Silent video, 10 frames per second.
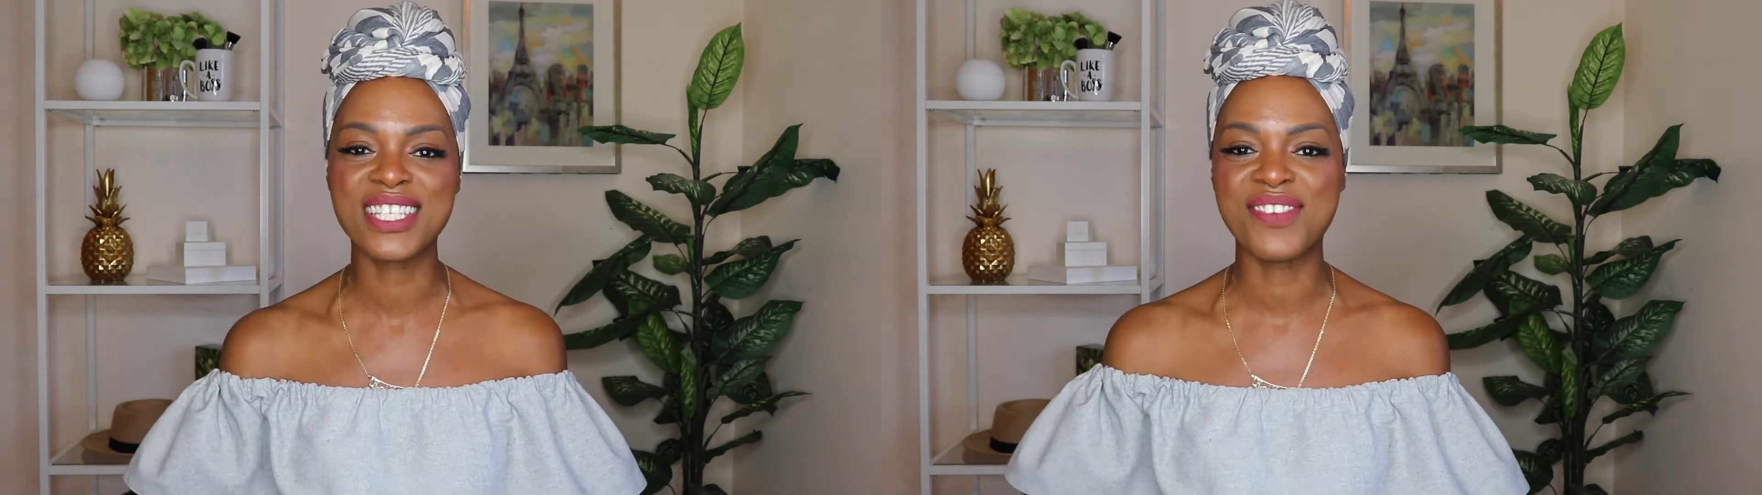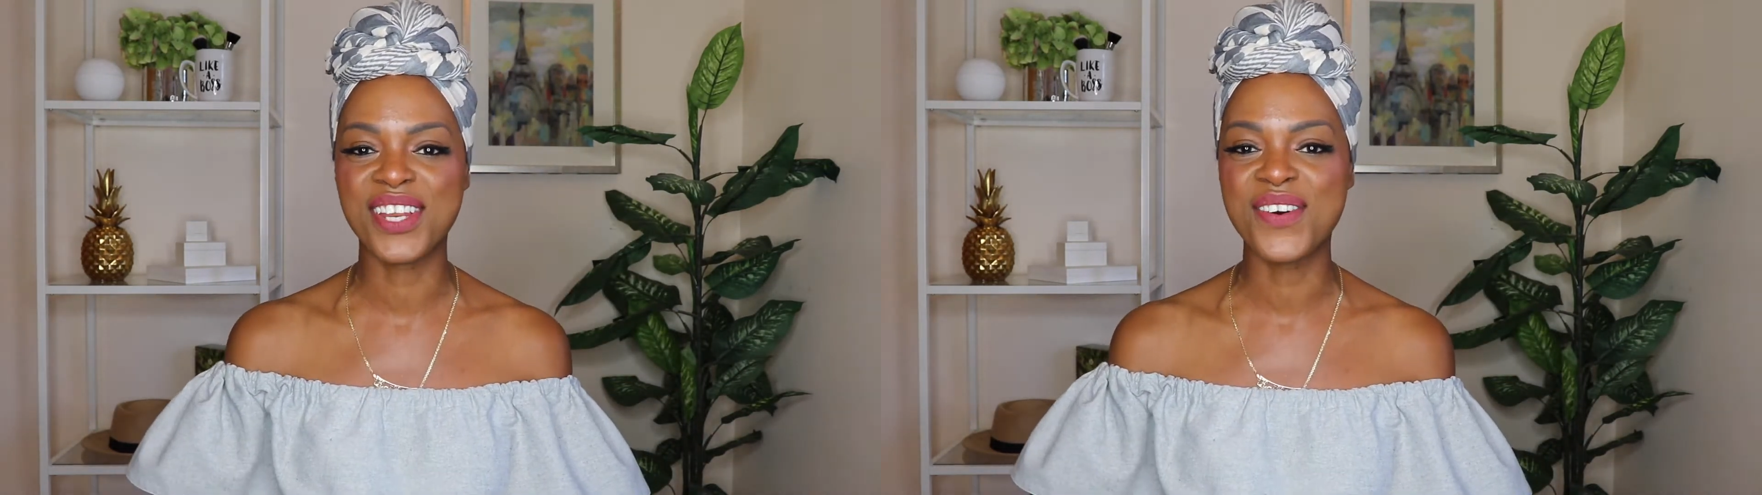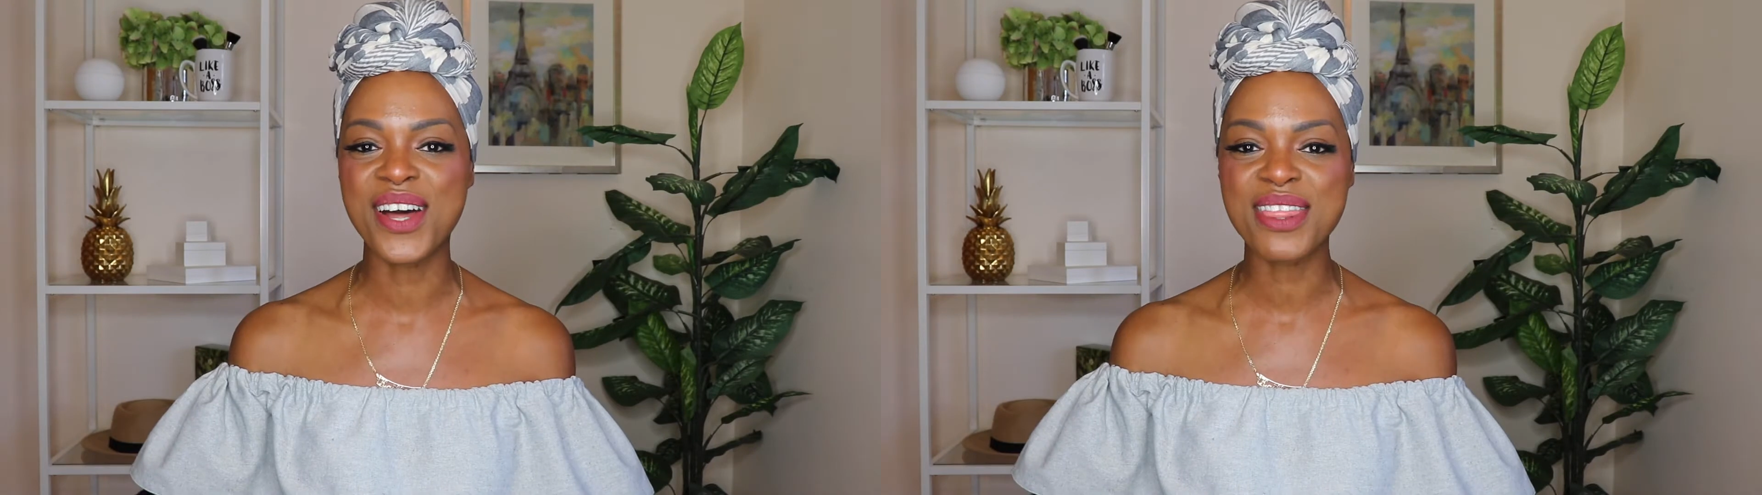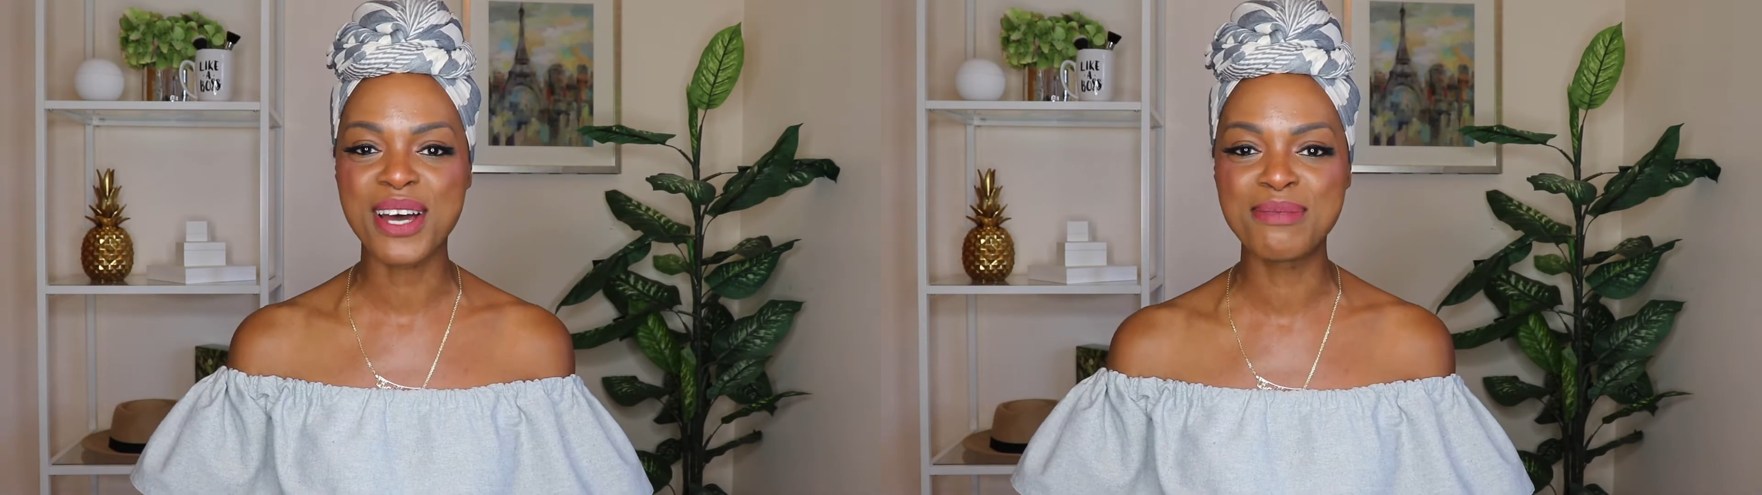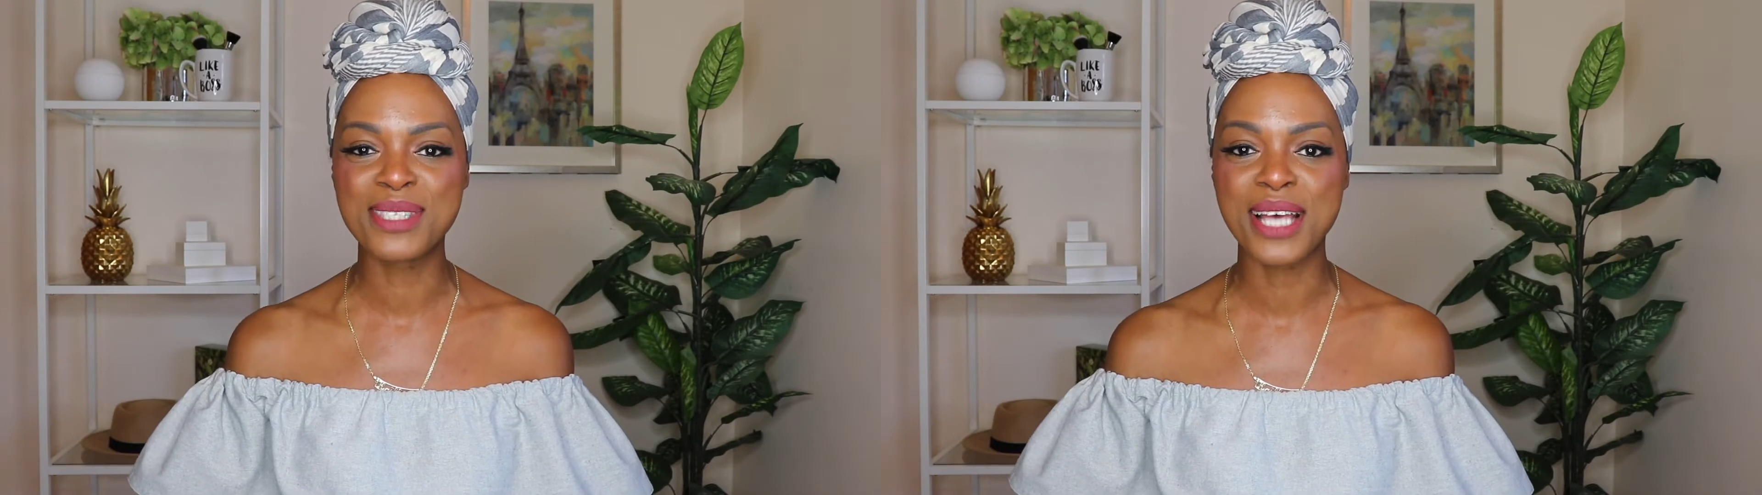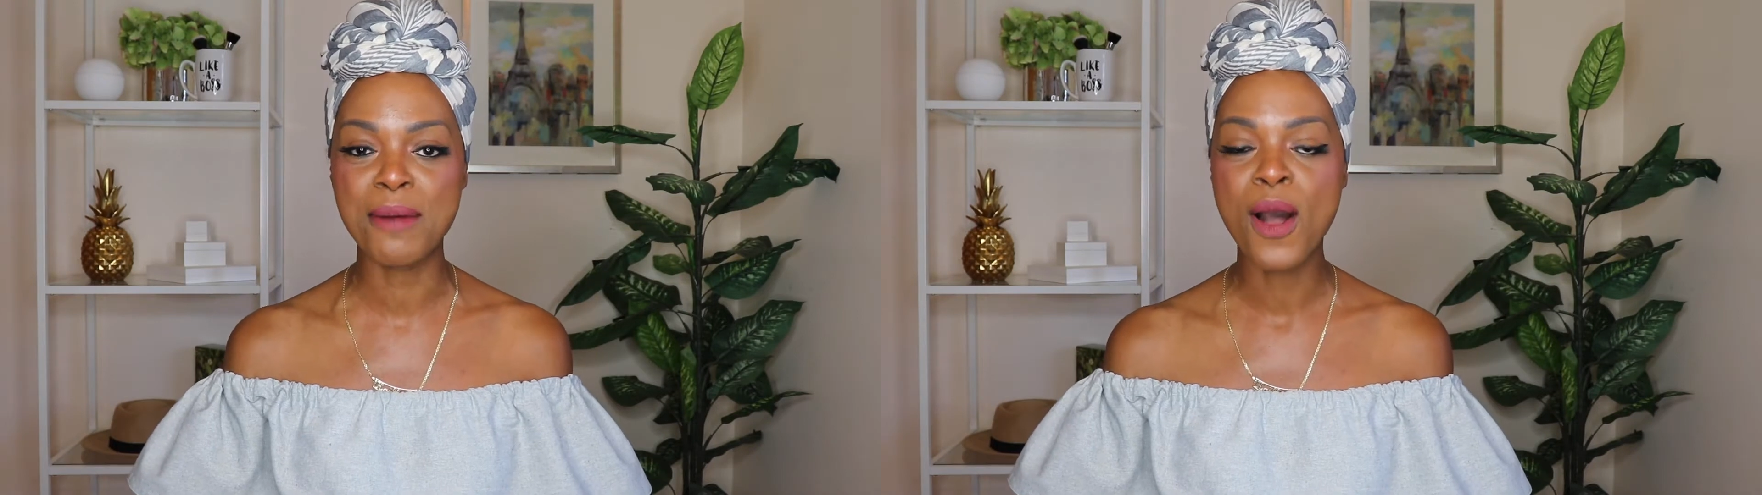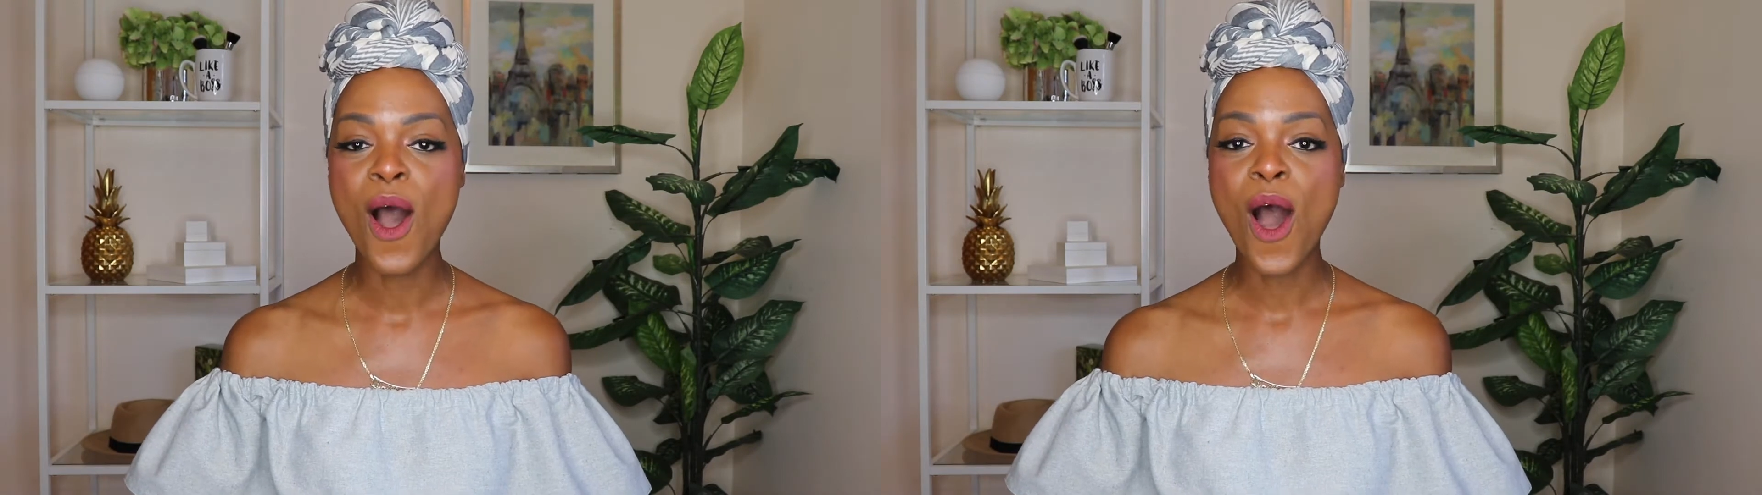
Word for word: this video a thumbs up.